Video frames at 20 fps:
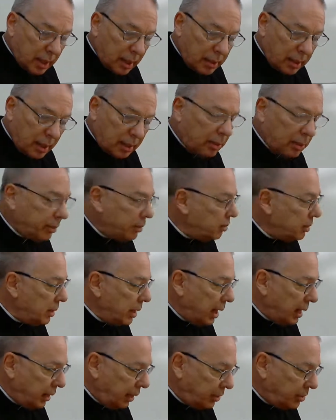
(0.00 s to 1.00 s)
Another
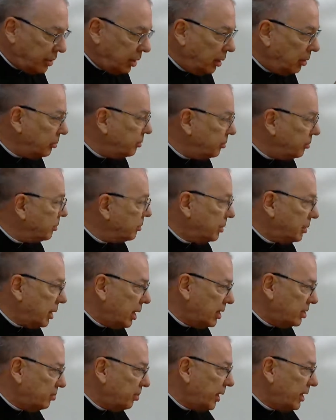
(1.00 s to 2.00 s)
anecdote
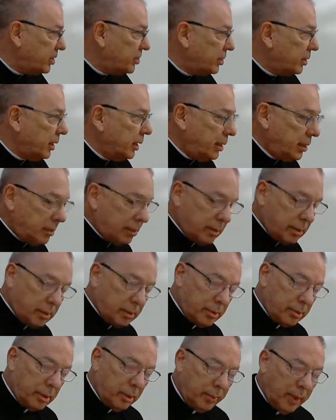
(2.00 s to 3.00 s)
takes place in
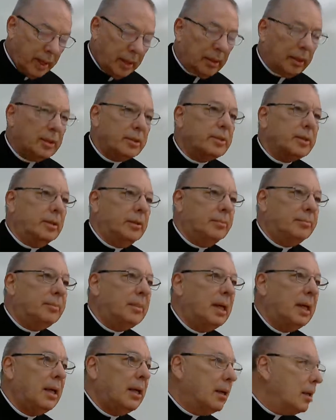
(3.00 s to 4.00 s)
New England.
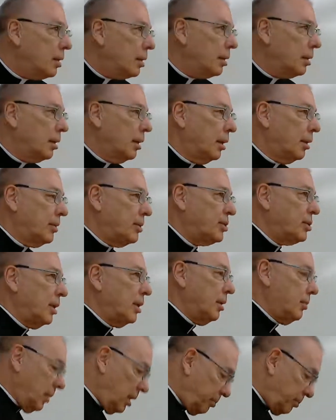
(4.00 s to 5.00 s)
There is
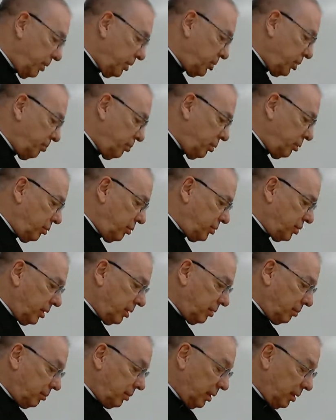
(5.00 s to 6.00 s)
a bishop who was
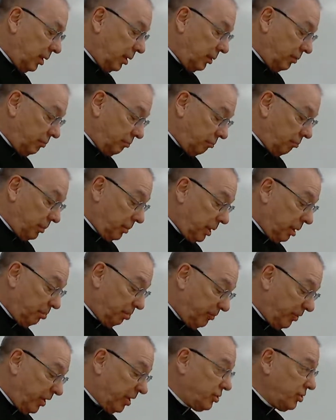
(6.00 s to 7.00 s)
a
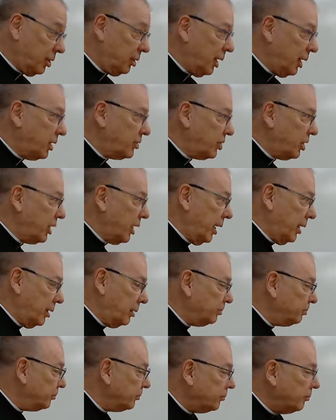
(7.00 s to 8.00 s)
professional
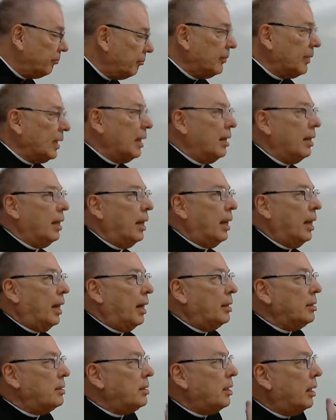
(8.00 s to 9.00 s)
educator.
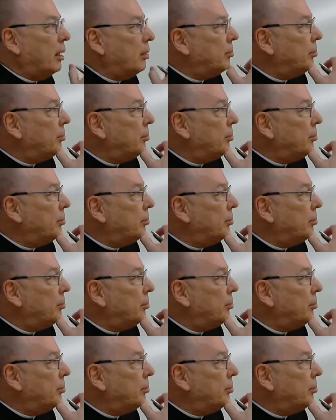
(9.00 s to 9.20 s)
And